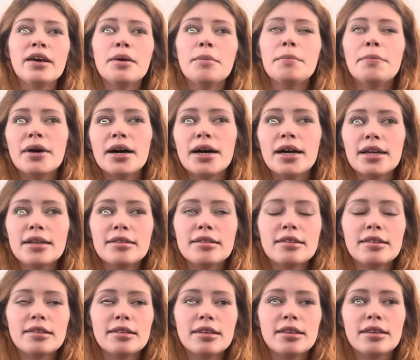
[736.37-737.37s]
But
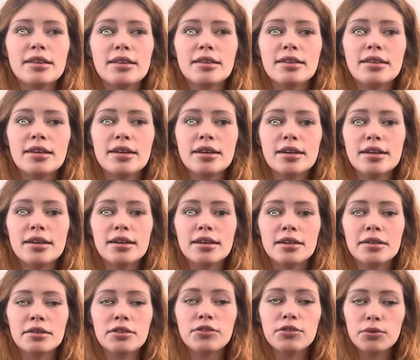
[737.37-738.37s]

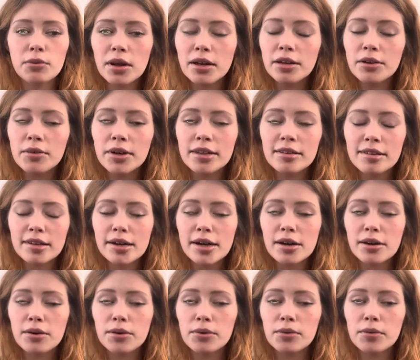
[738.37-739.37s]
the swelling went
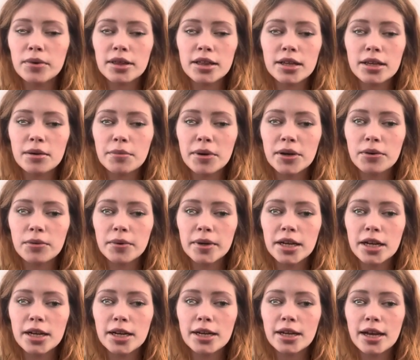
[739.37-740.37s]
down within about a
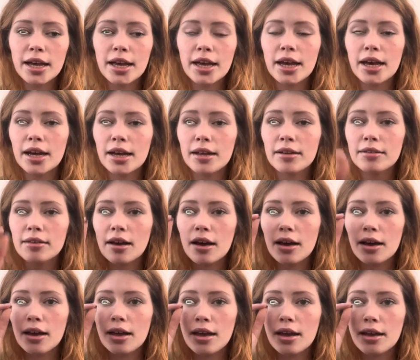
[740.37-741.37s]
week, and
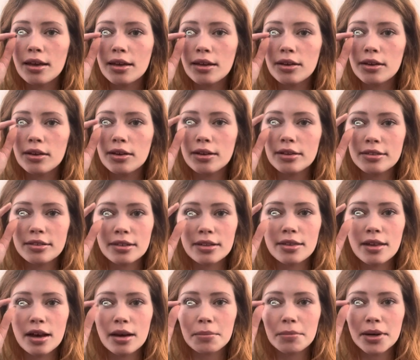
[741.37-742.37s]
I could see
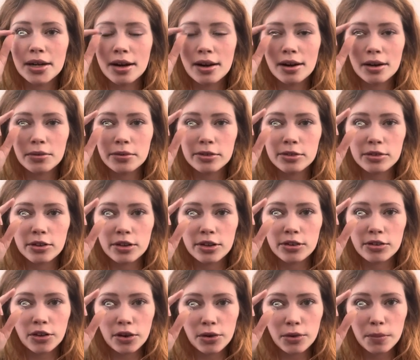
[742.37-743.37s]
that my eye was starting
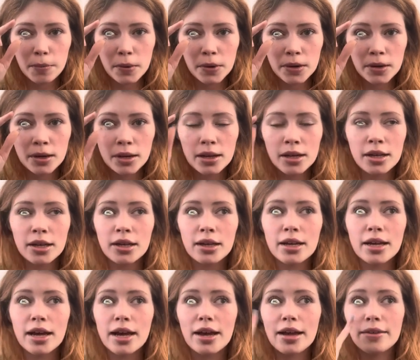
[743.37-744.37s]
to open,
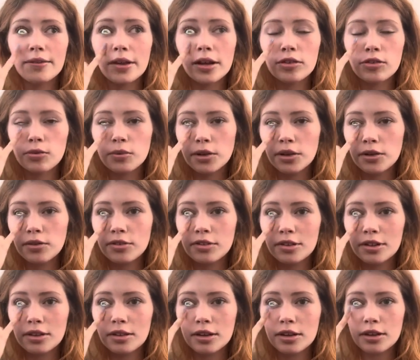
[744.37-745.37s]
and that's where you
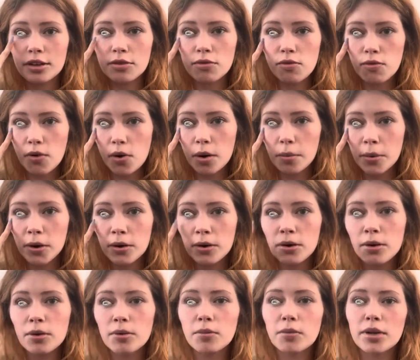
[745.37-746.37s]
see the conformer,
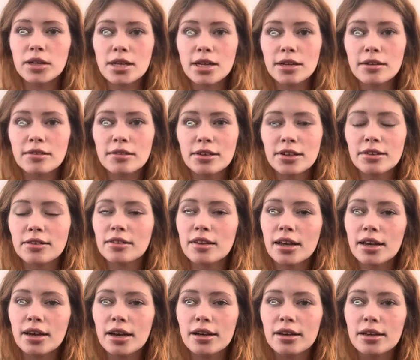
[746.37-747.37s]
which is just
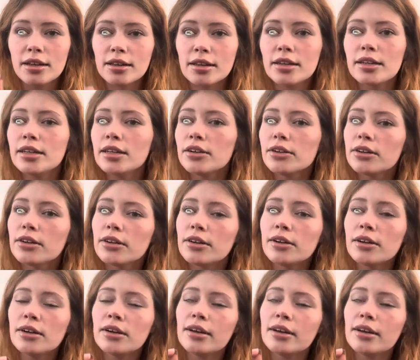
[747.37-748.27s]
like a clear